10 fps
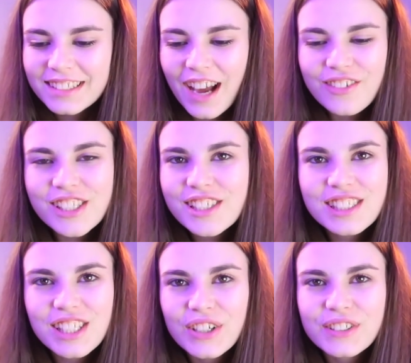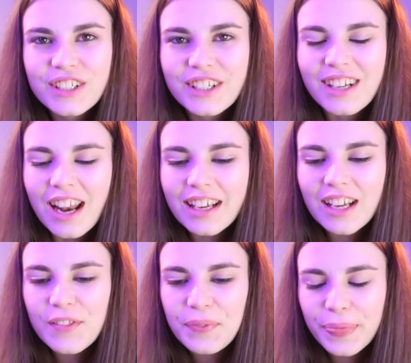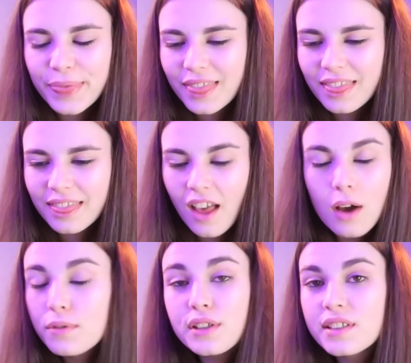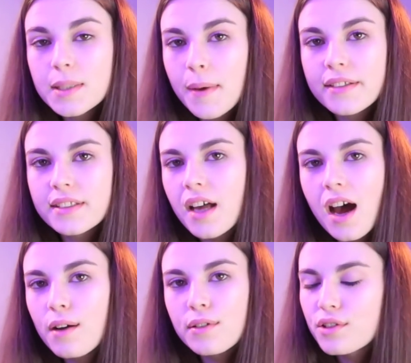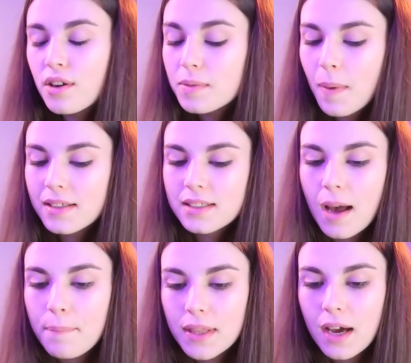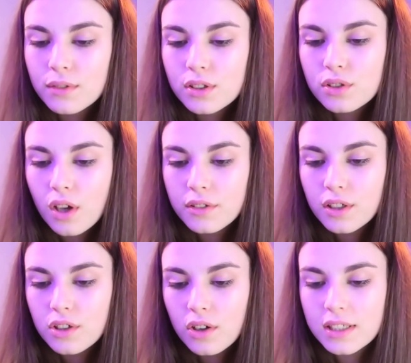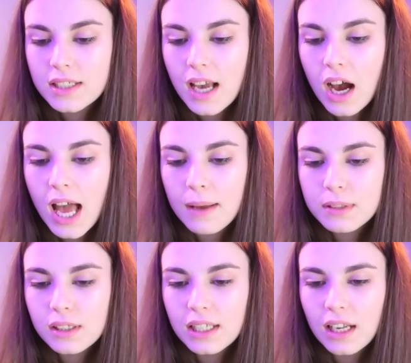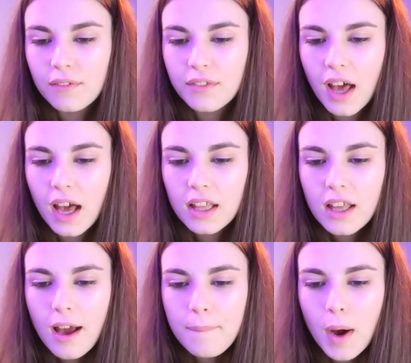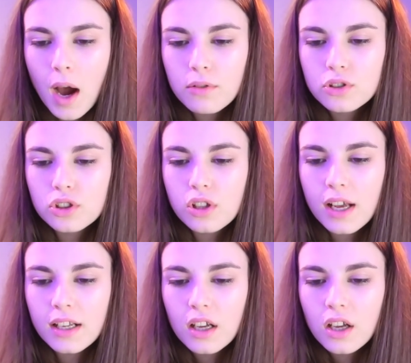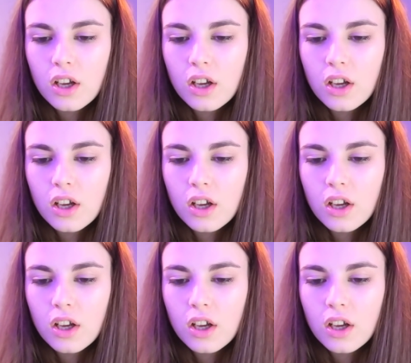that was so good. Like, I wasn't expecting that. I was not expecting that. But that was so good. Honestly, I absolutely love that. But I was just like,